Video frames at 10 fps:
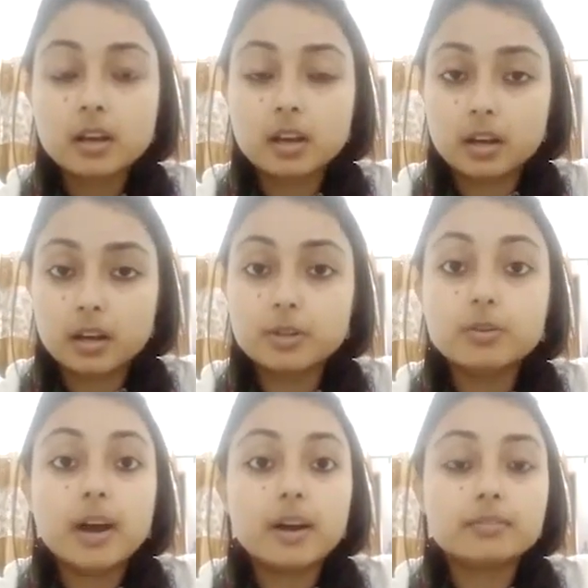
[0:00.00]

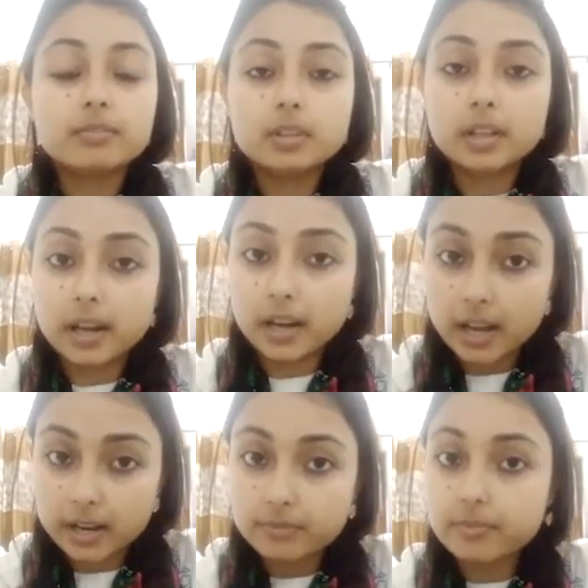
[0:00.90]
You have the
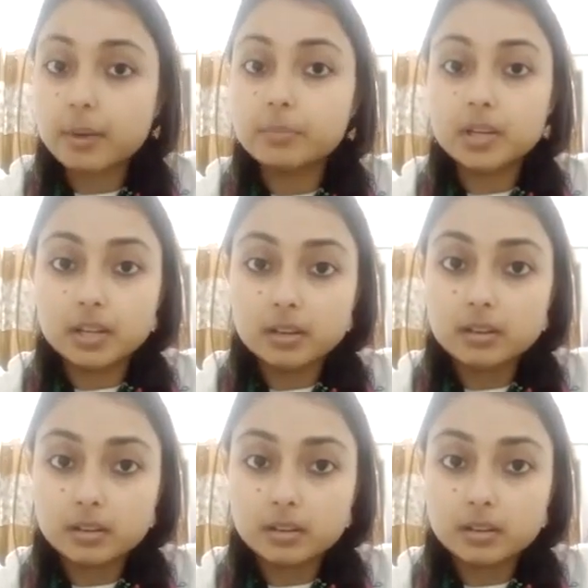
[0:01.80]
canine family.